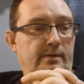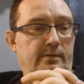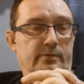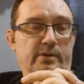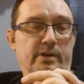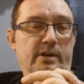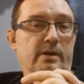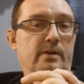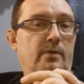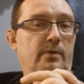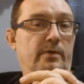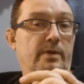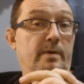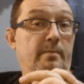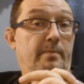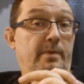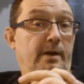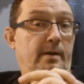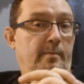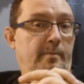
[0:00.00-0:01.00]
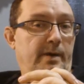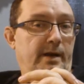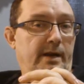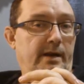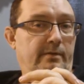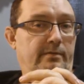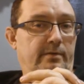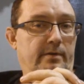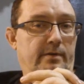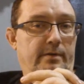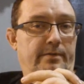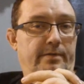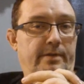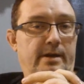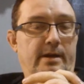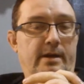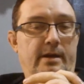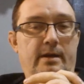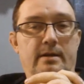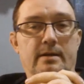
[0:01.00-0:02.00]
she goes up there to pay for her
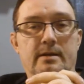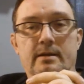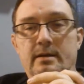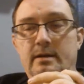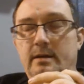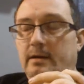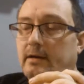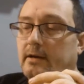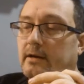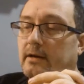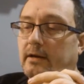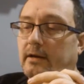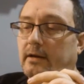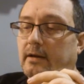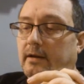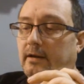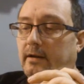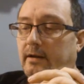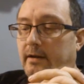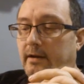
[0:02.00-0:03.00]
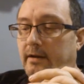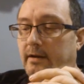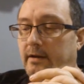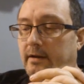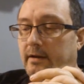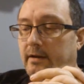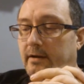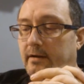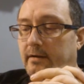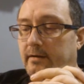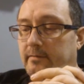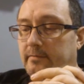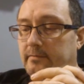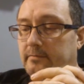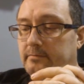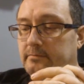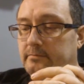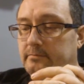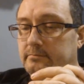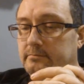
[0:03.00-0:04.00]
thing. And
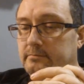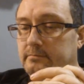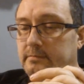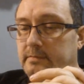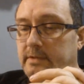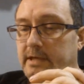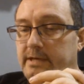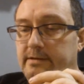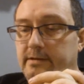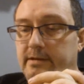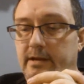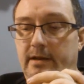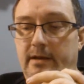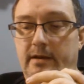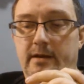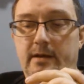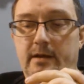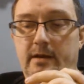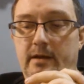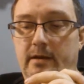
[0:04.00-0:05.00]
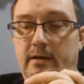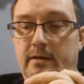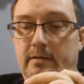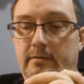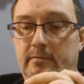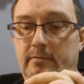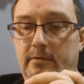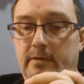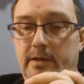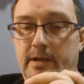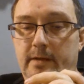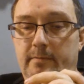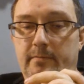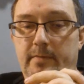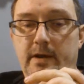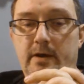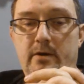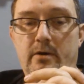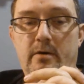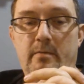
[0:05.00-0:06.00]
he said, will that
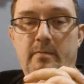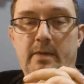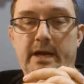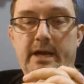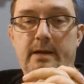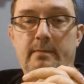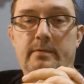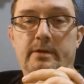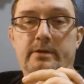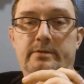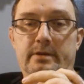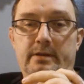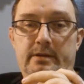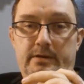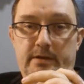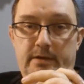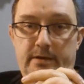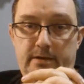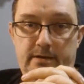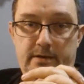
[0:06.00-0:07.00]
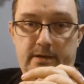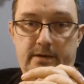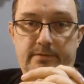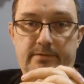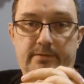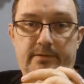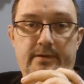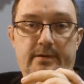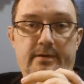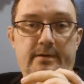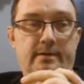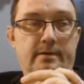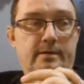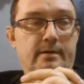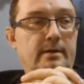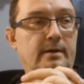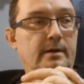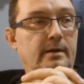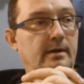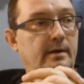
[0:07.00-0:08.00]
be all, ma'am? And she says, yes, sir.
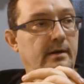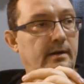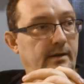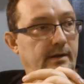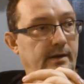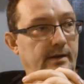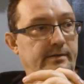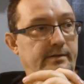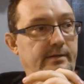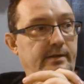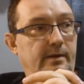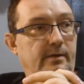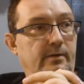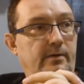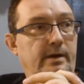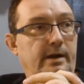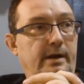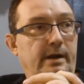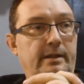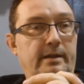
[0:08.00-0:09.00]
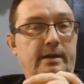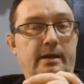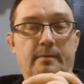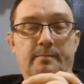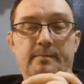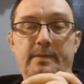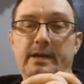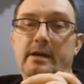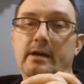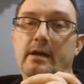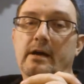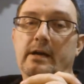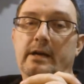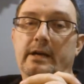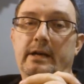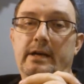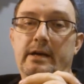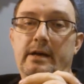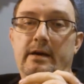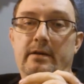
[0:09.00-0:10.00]
He said, okay, that'll be
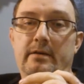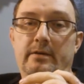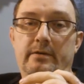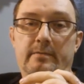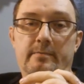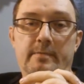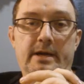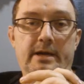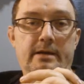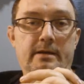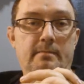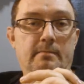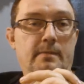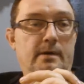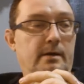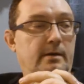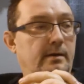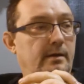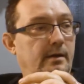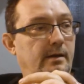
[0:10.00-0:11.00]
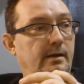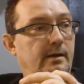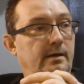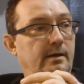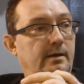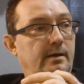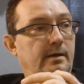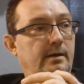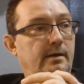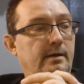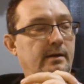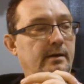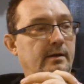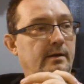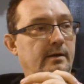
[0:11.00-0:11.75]
$90, ma'am. And